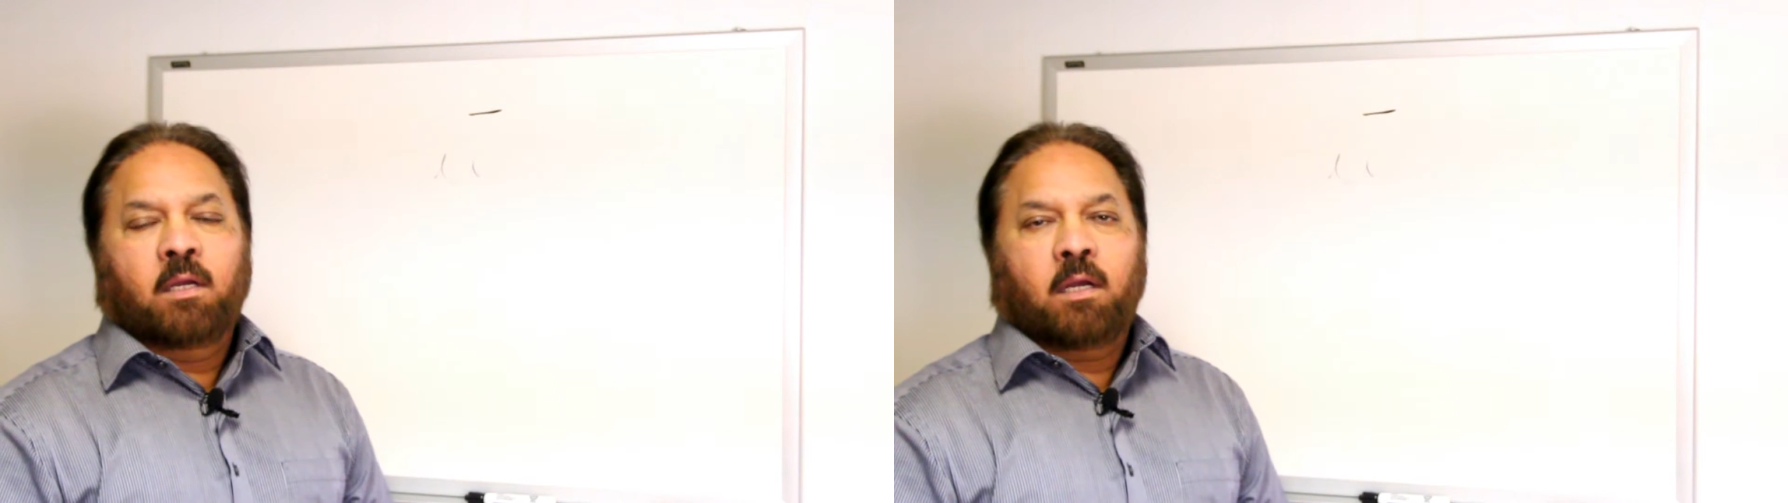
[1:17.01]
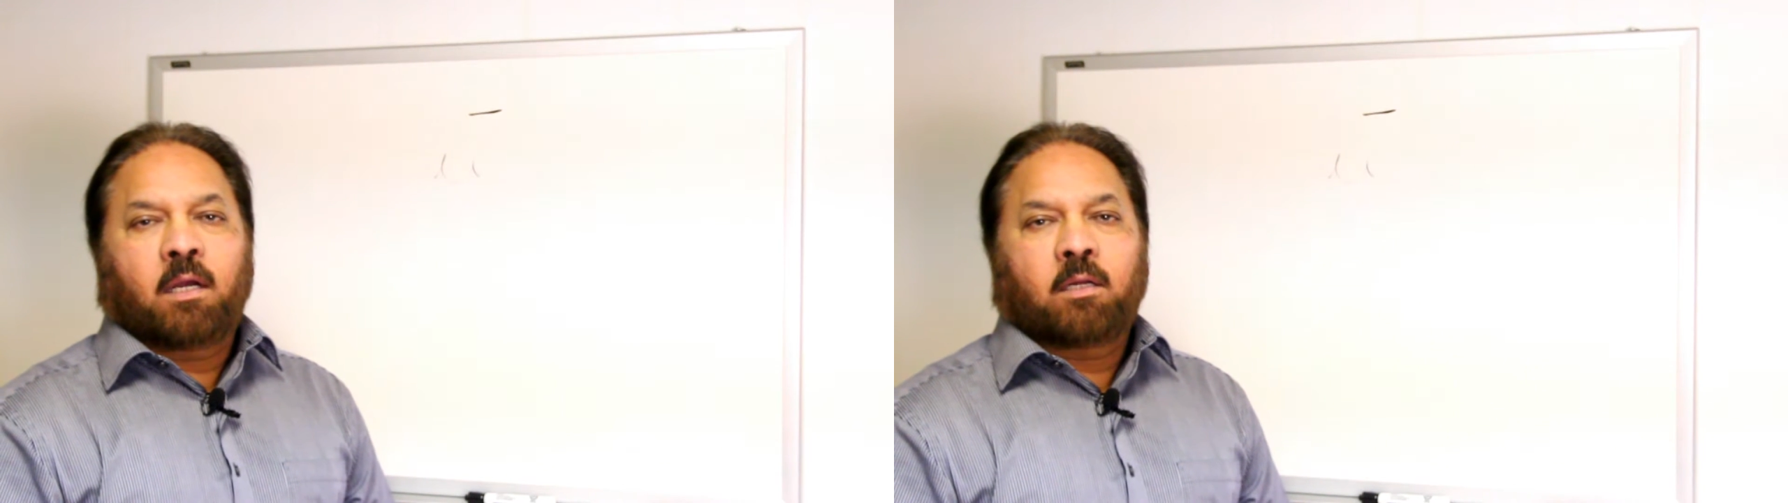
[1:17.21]

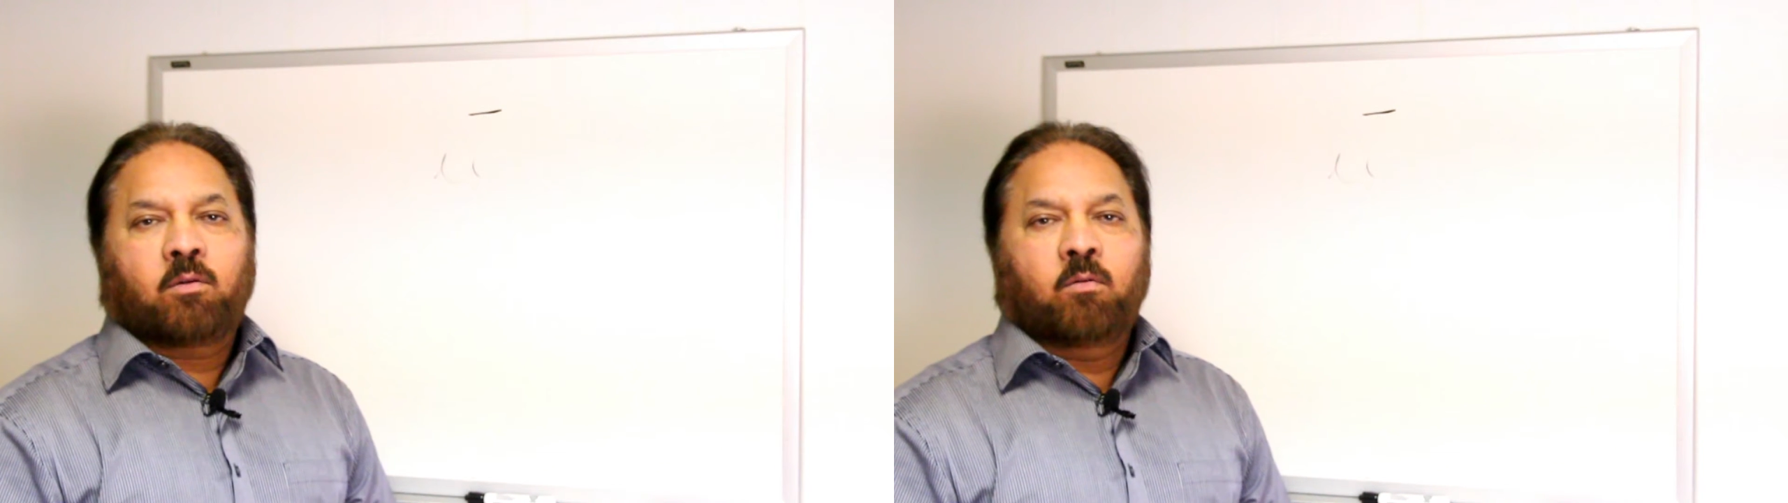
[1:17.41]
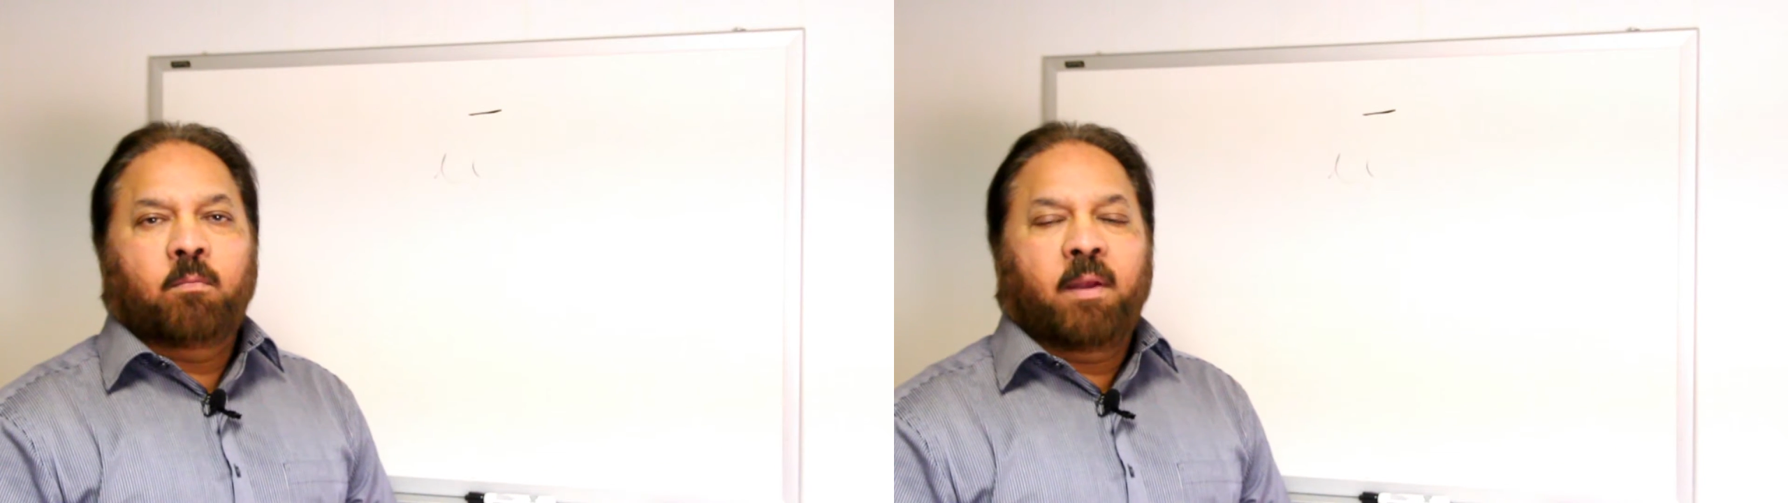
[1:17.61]

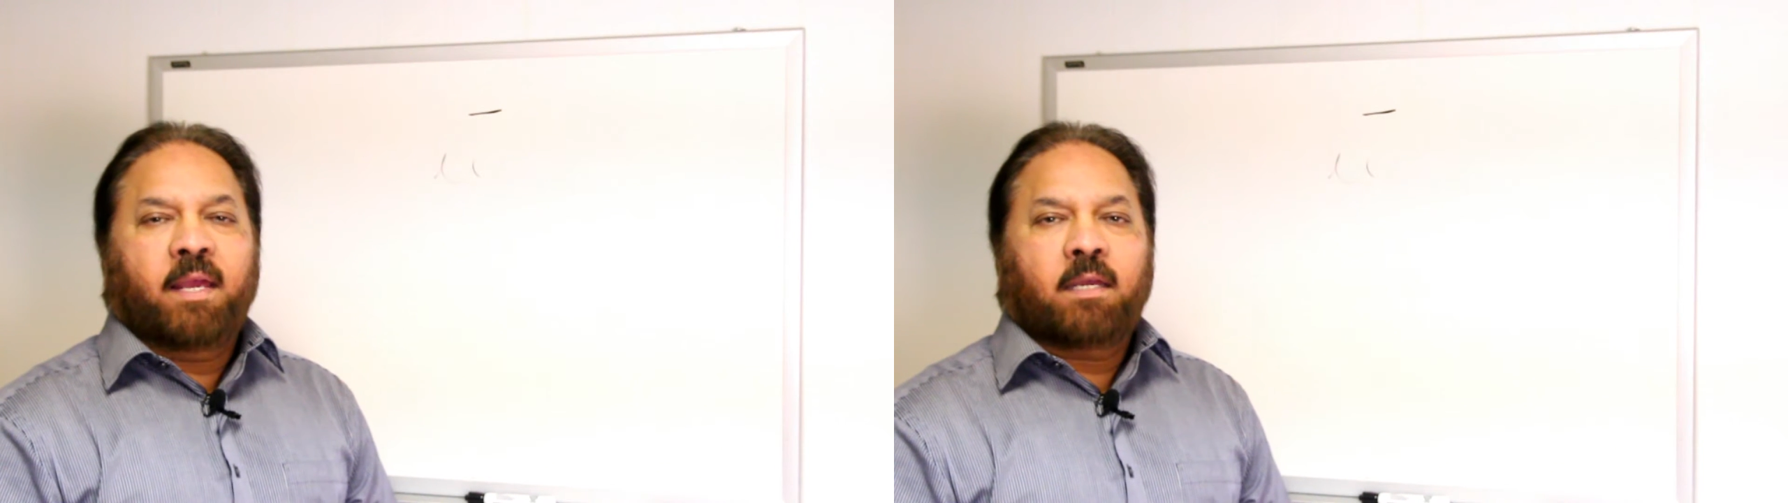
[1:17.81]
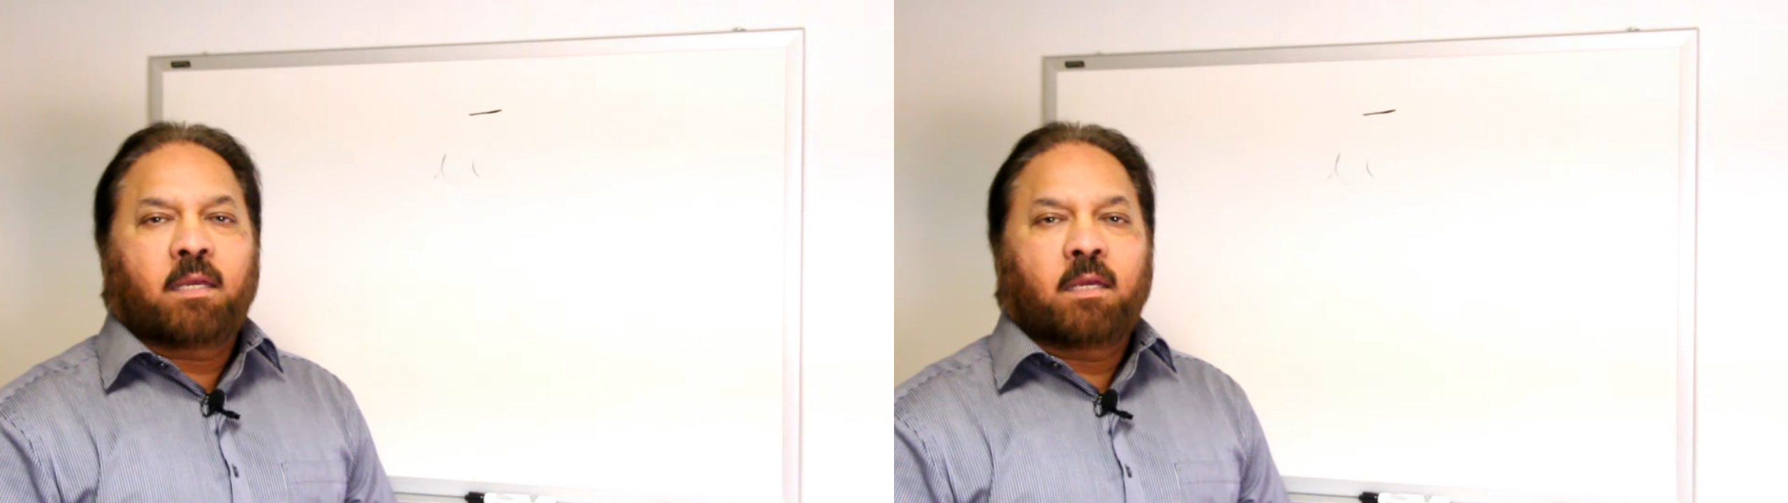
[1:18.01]
to
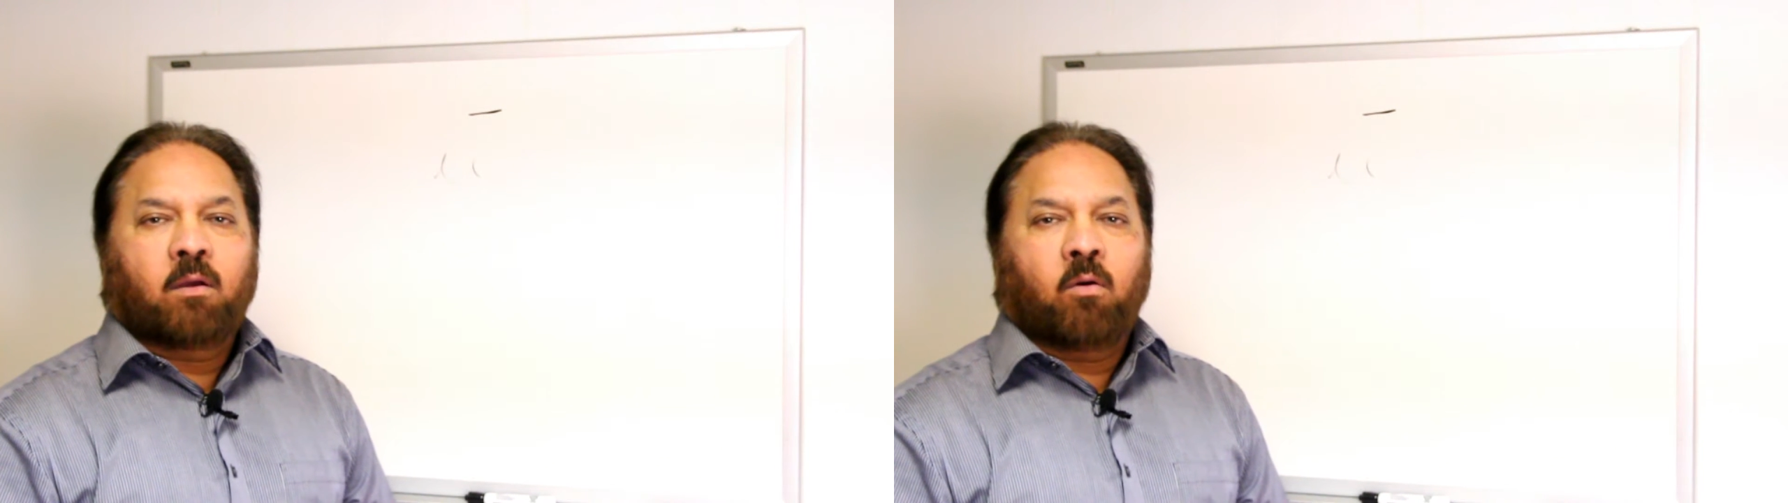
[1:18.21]
make